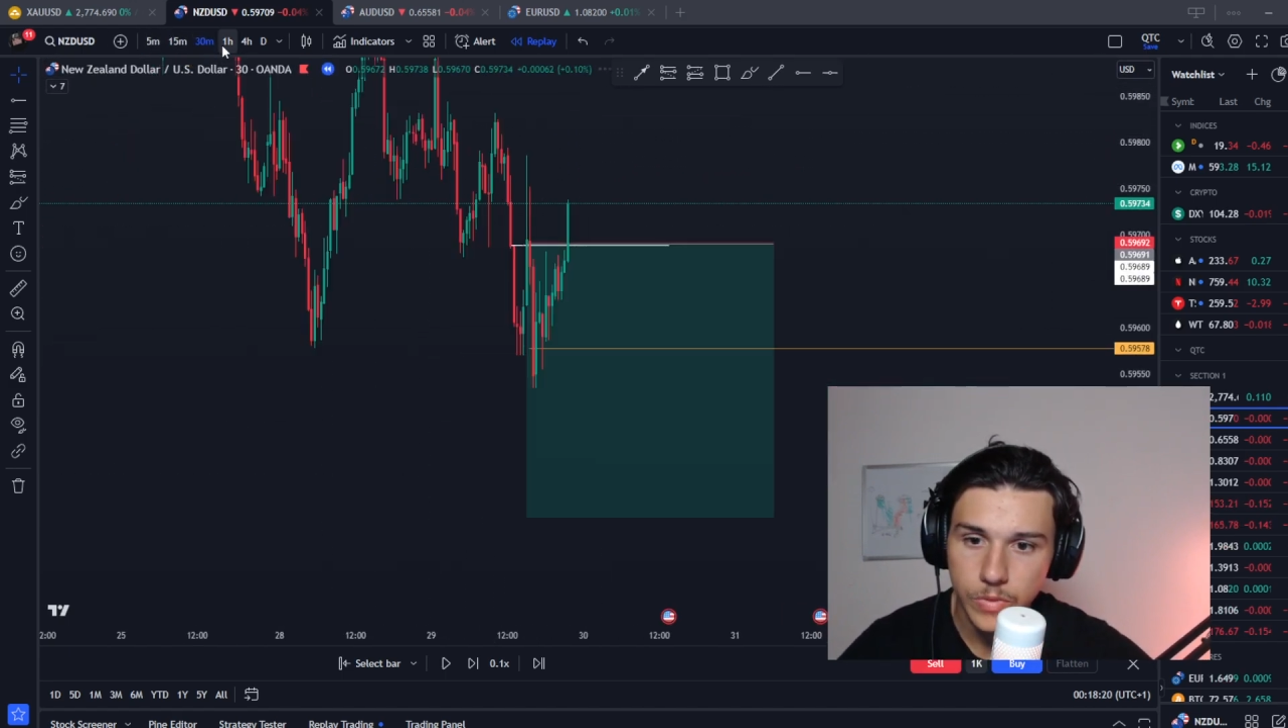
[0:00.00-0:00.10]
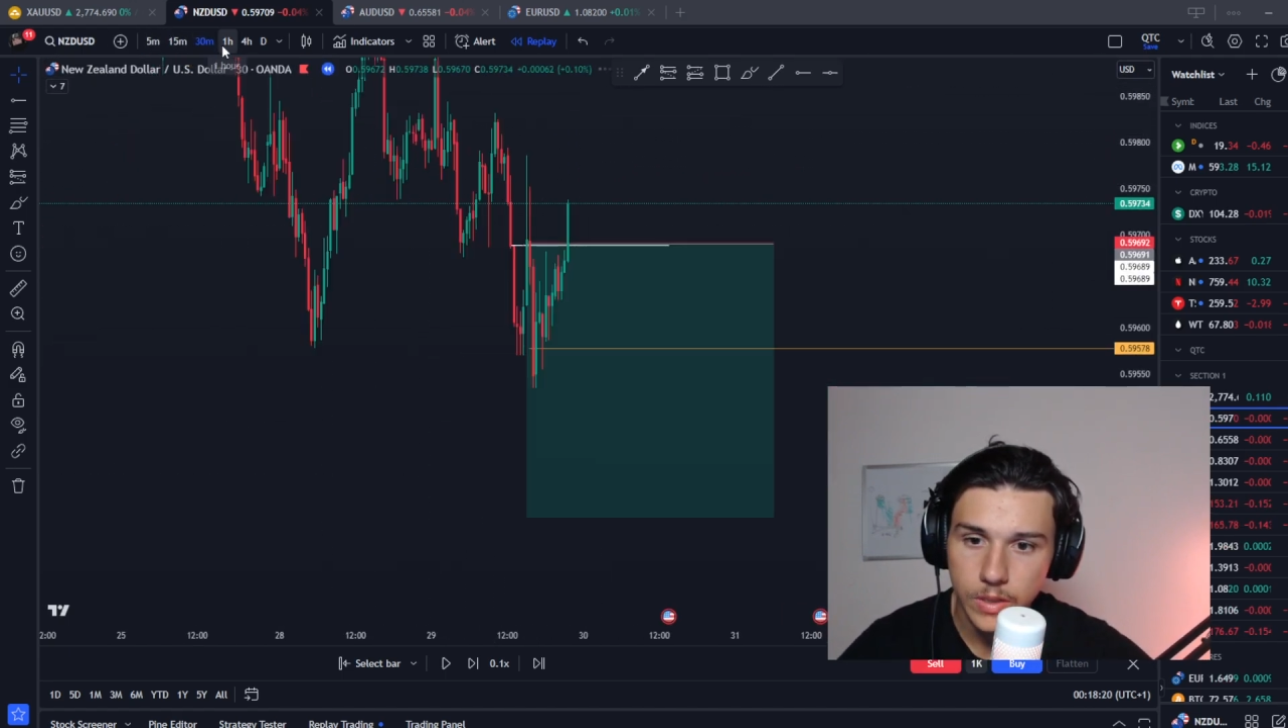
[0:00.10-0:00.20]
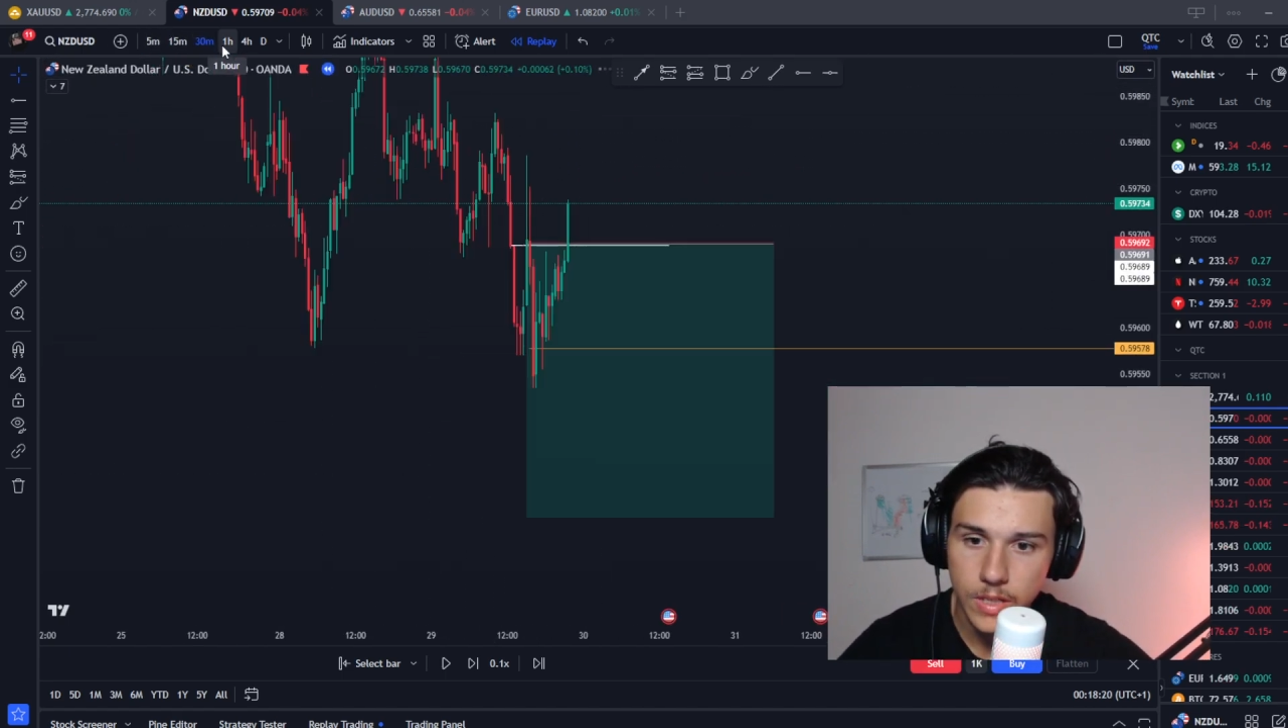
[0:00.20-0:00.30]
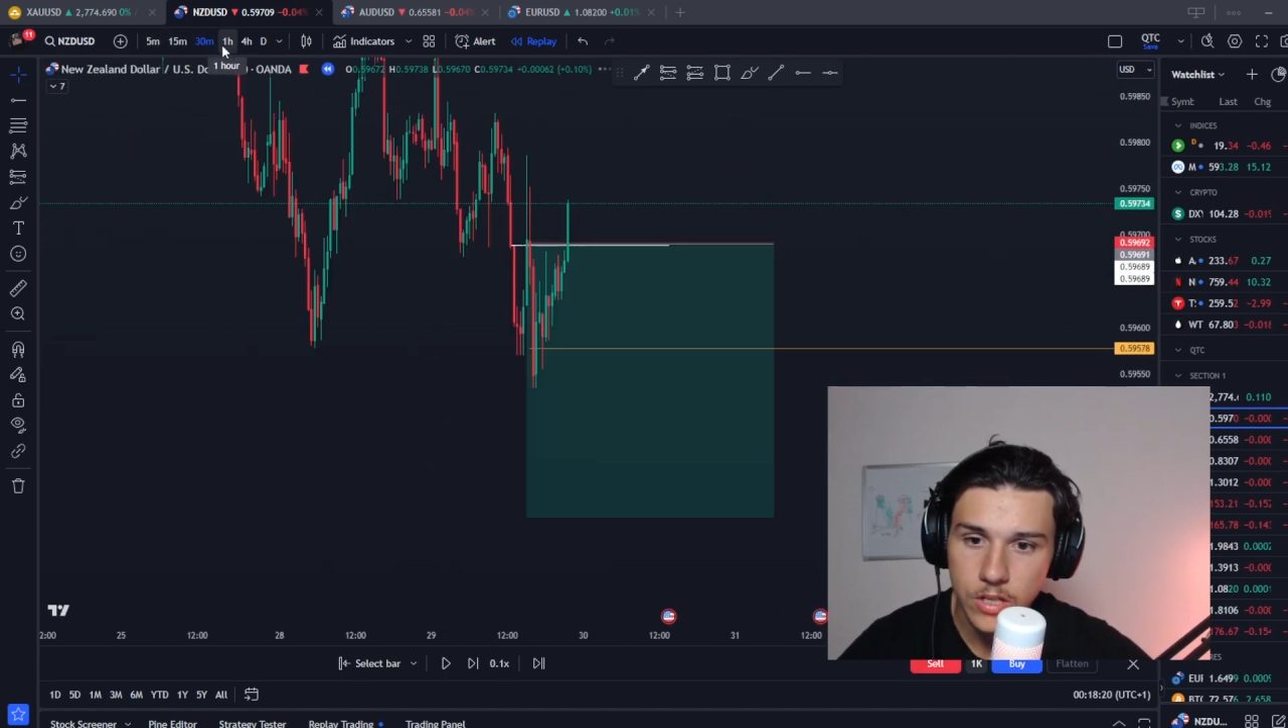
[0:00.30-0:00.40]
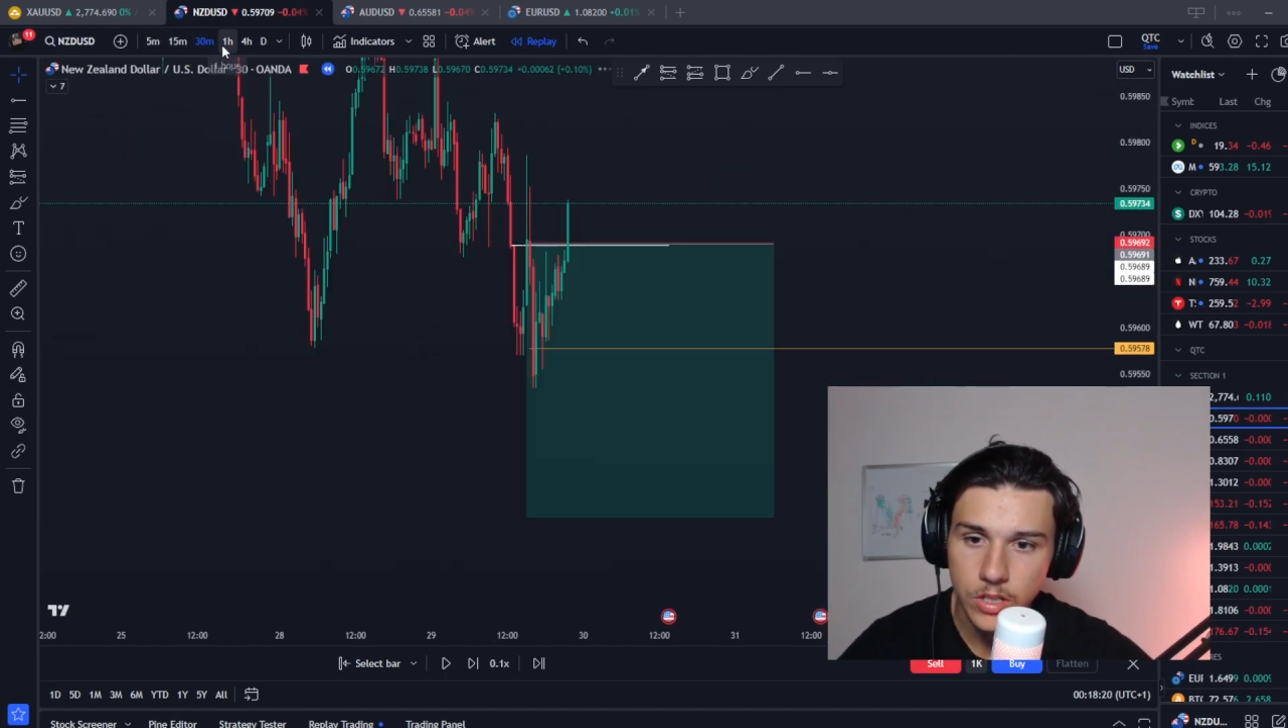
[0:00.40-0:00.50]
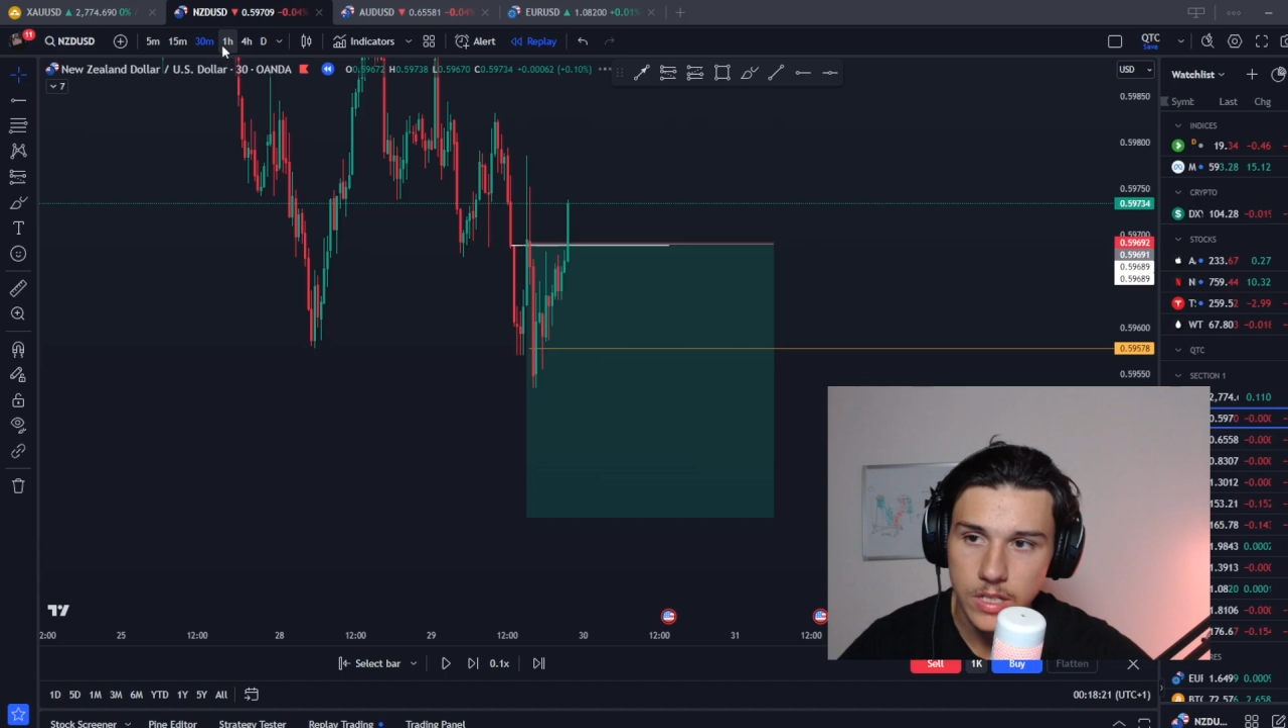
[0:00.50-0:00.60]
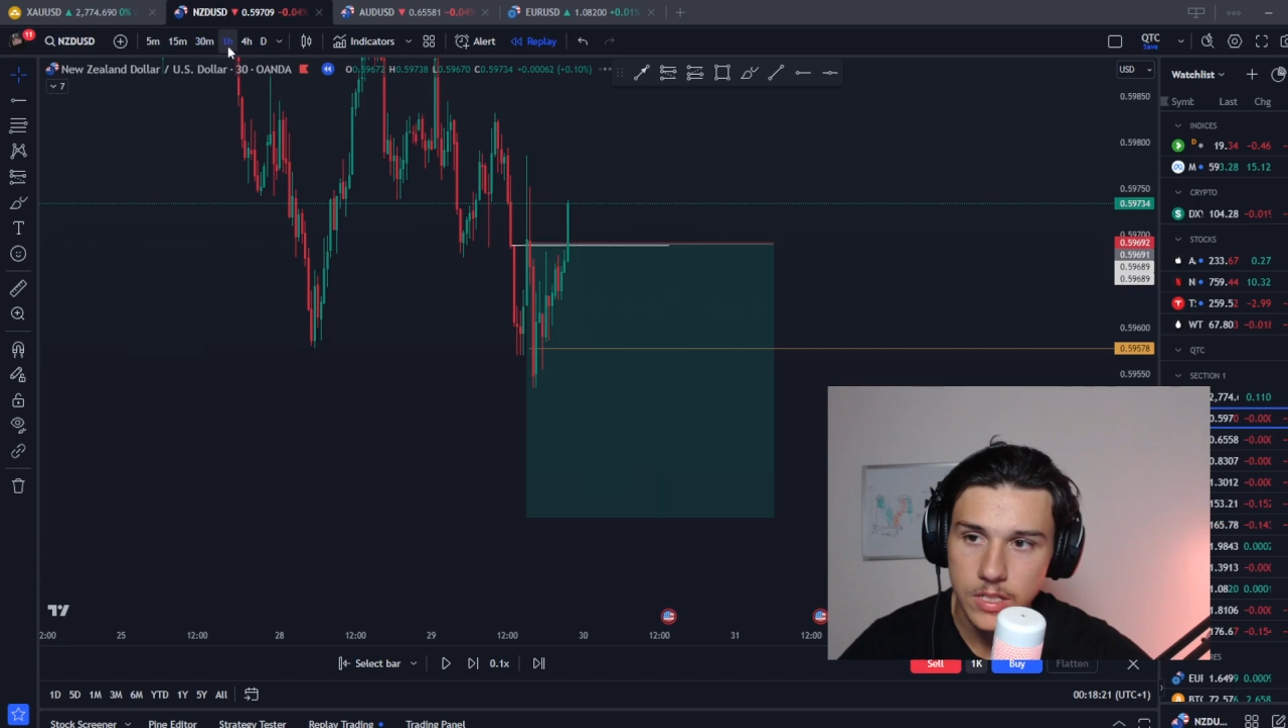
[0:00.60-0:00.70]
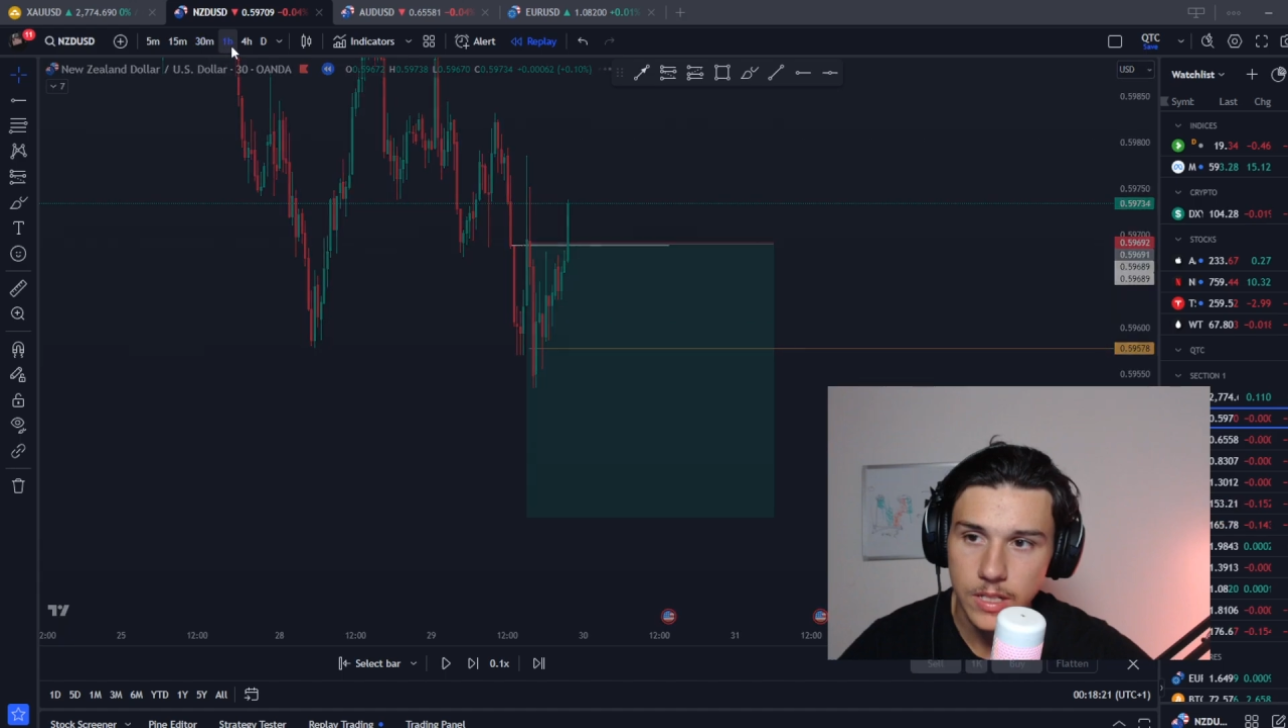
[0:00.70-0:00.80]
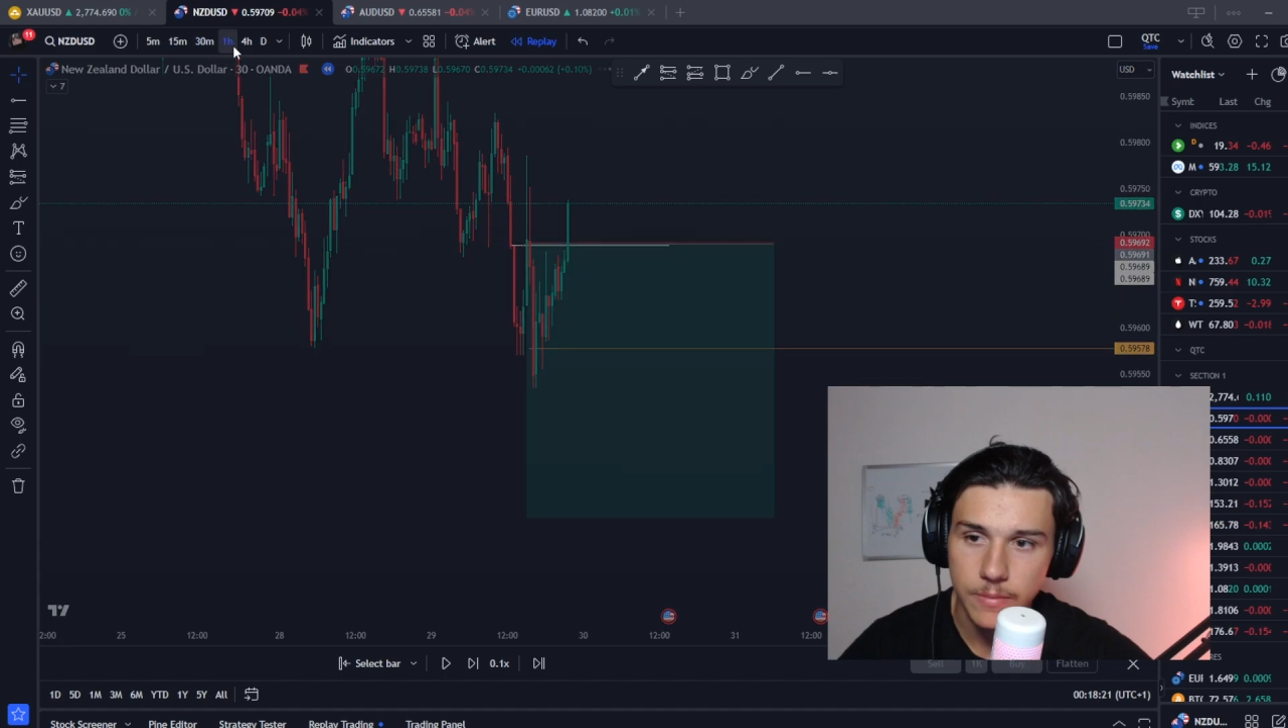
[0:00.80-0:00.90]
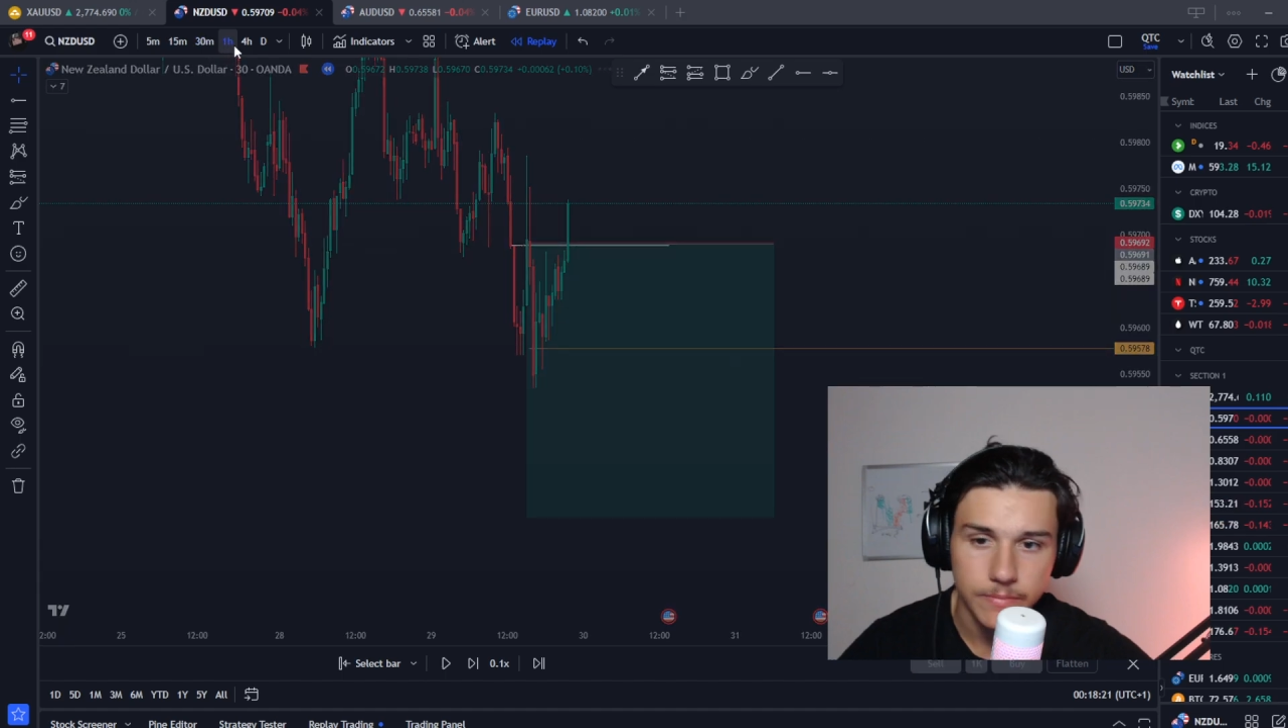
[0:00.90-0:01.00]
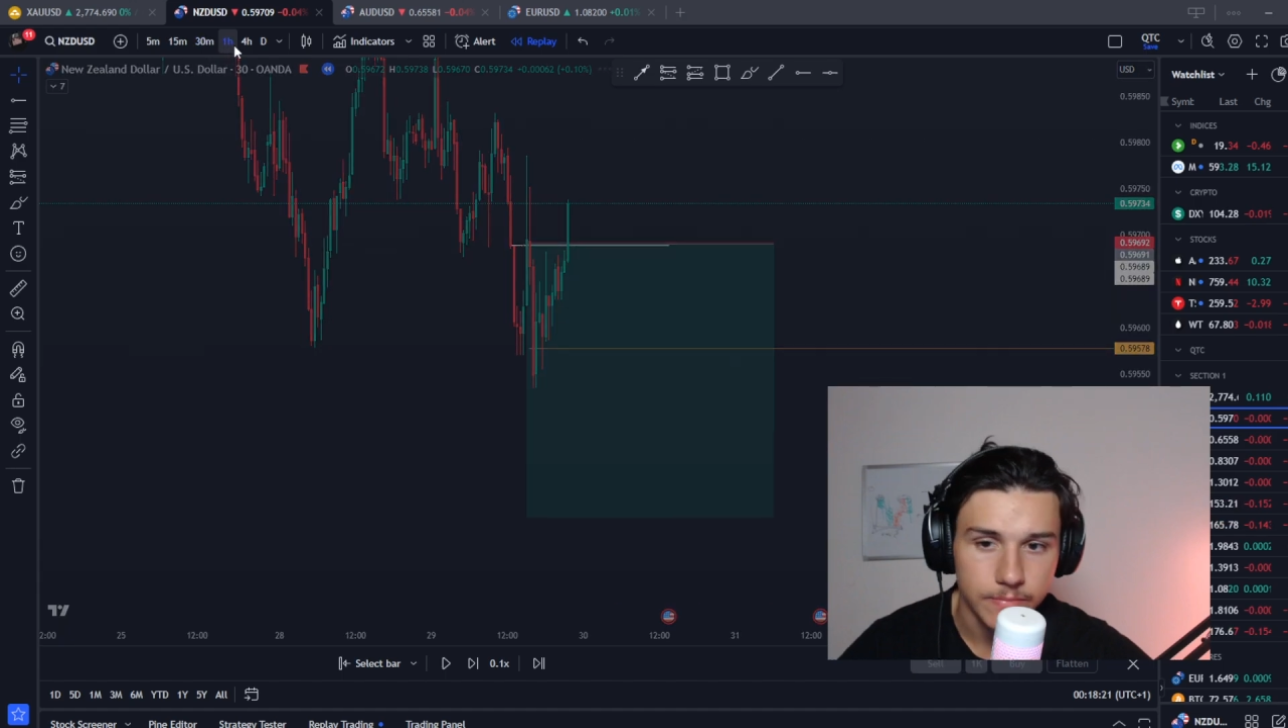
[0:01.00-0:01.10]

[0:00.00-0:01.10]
as you guys see,